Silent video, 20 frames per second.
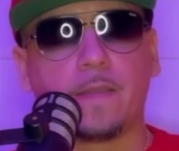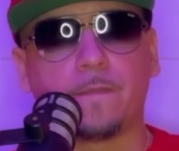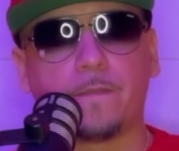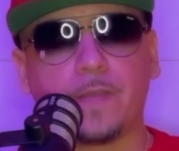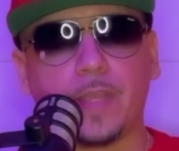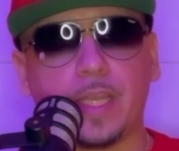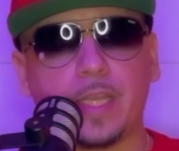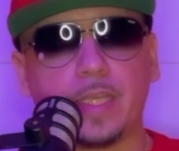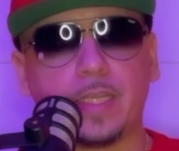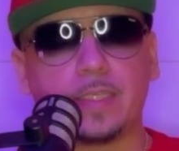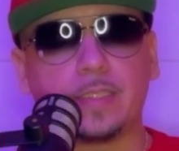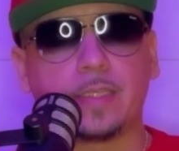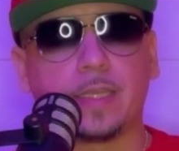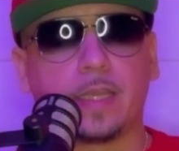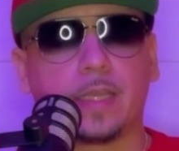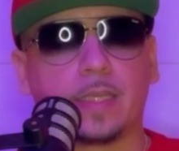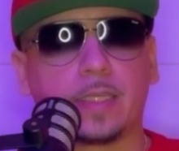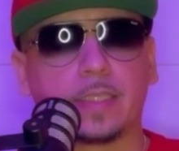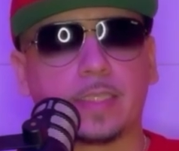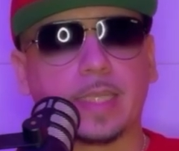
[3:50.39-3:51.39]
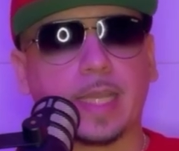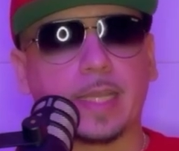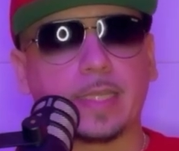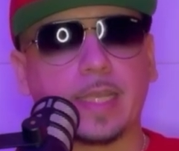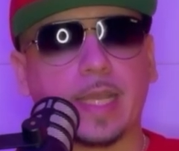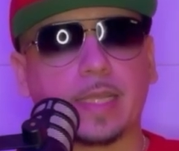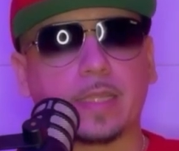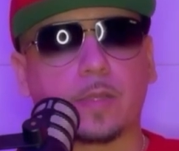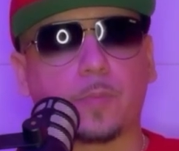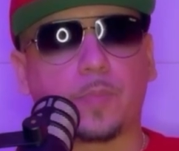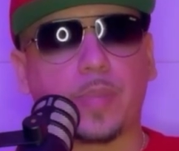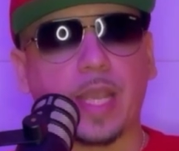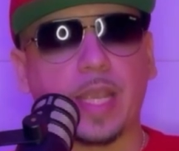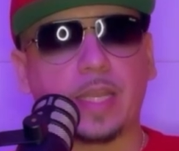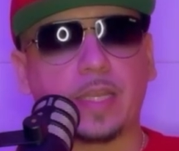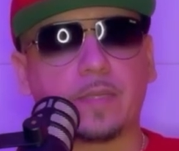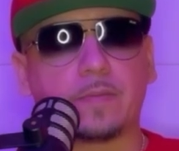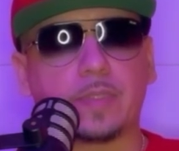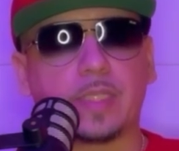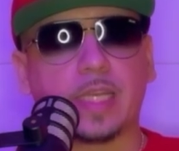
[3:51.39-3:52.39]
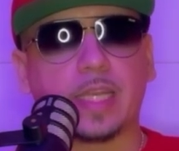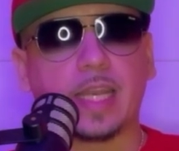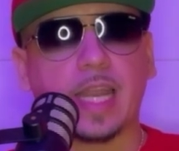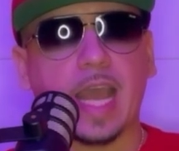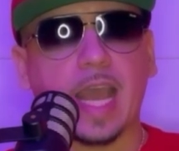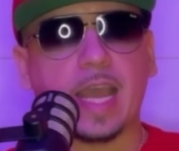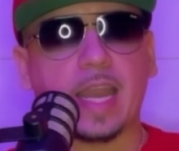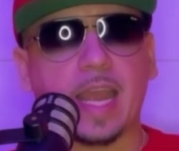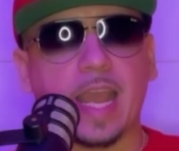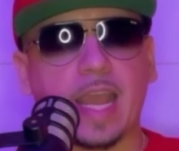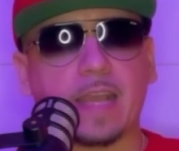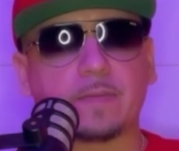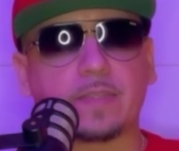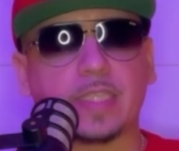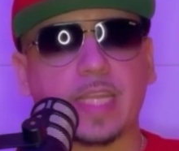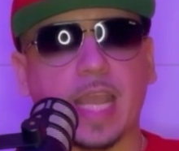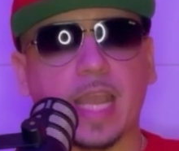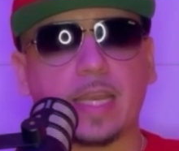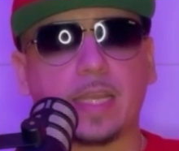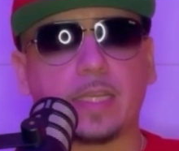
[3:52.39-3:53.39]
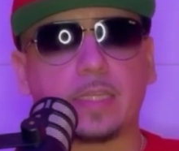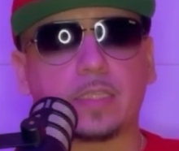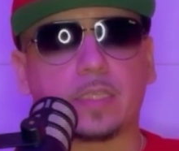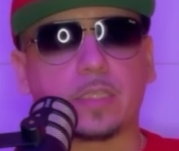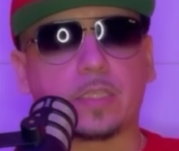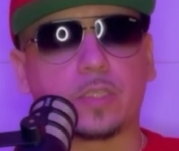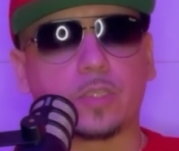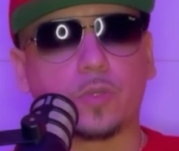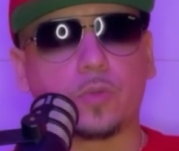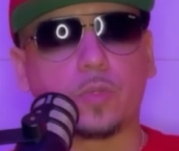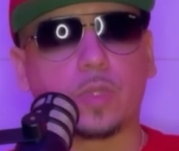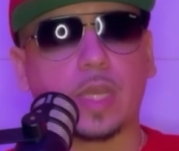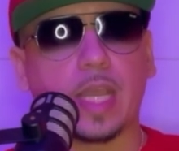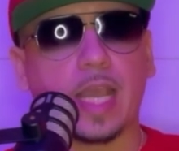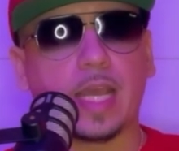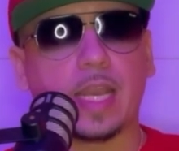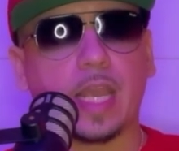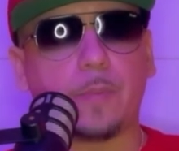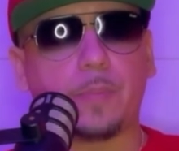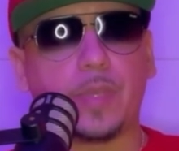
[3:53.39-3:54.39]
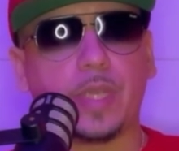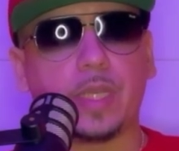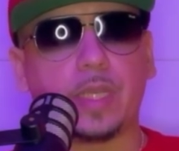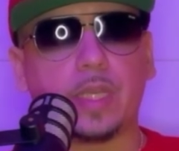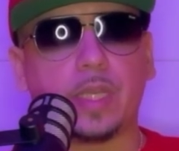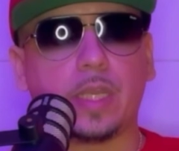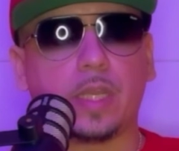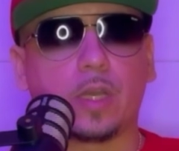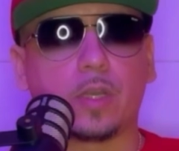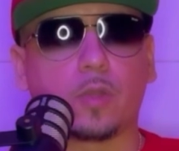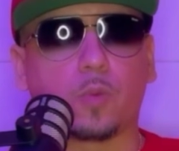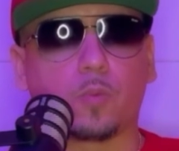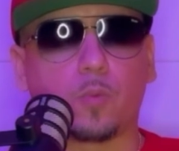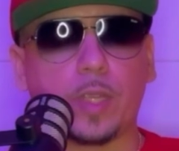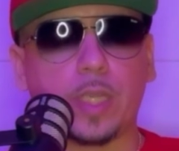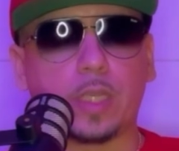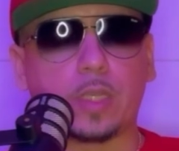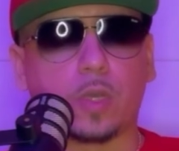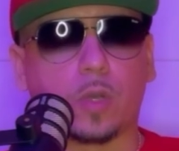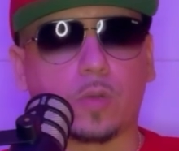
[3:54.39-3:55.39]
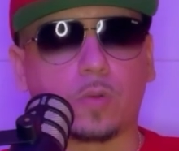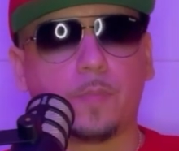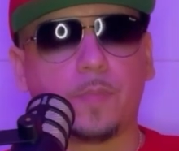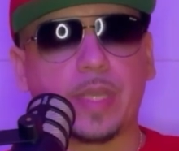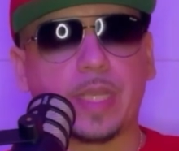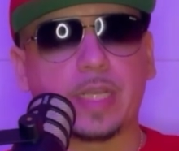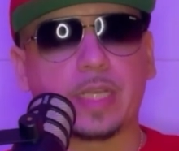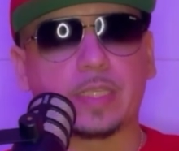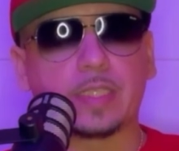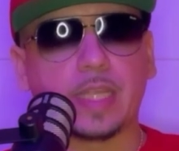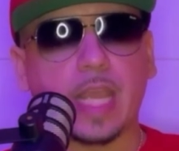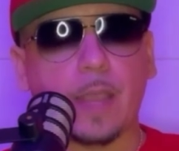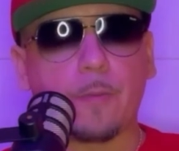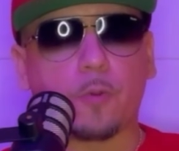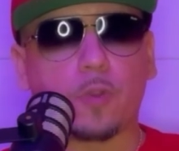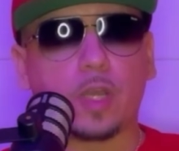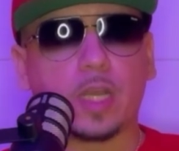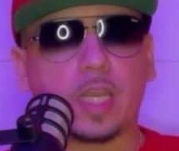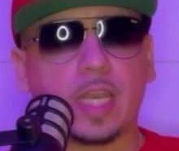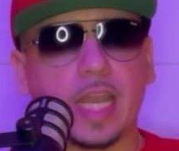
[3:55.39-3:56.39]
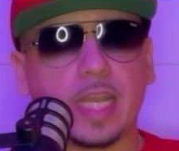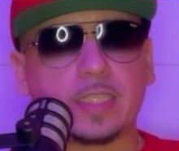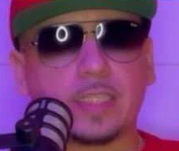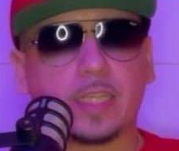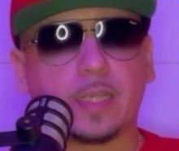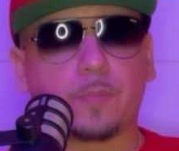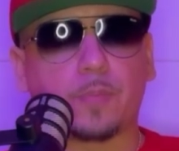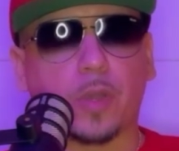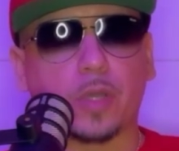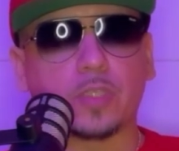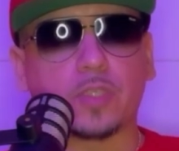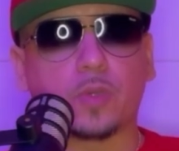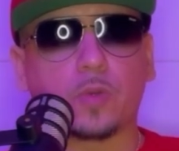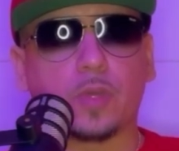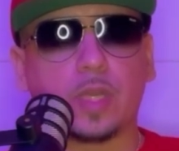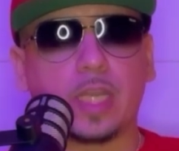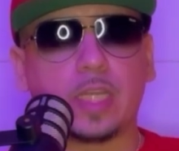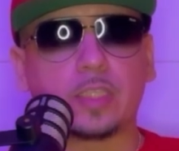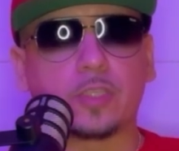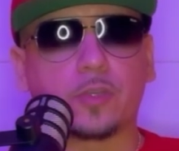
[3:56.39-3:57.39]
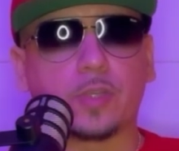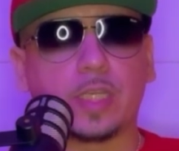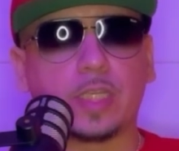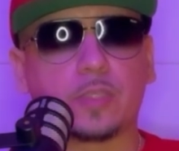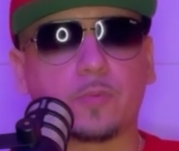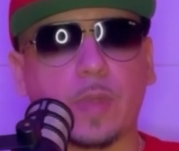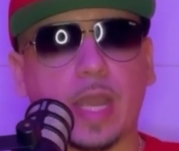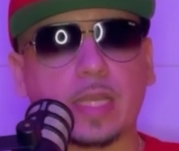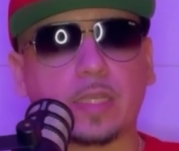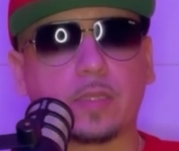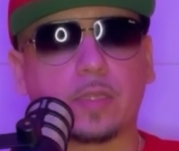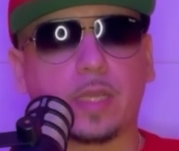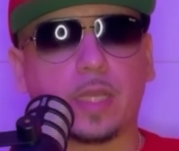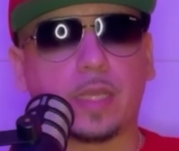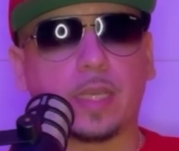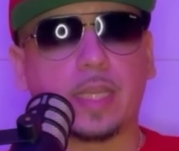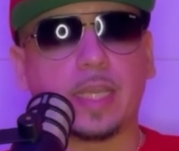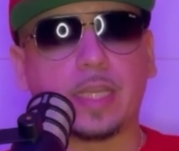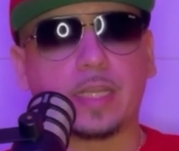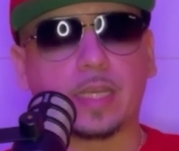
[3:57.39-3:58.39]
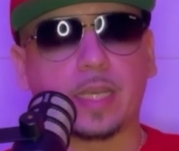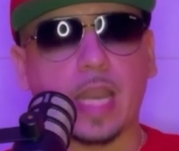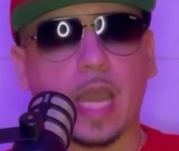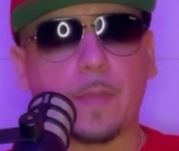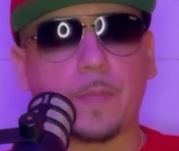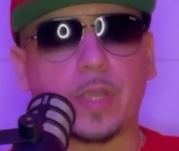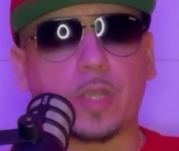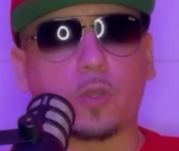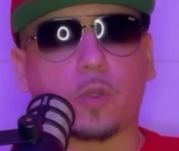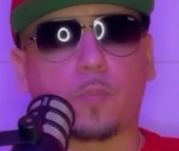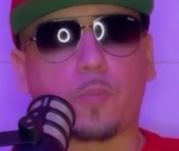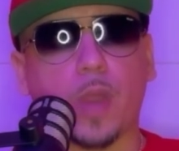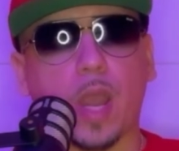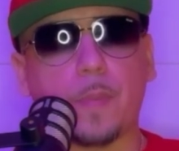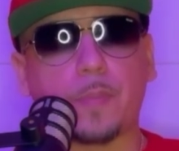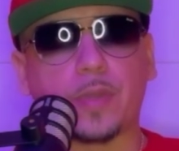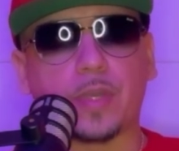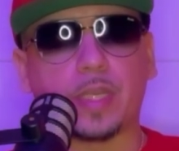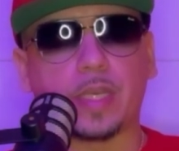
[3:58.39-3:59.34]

Feess said that the plaintiffs did not have standing to sue the LAPD under RICO because they were alleging personal injuries rather than economic or property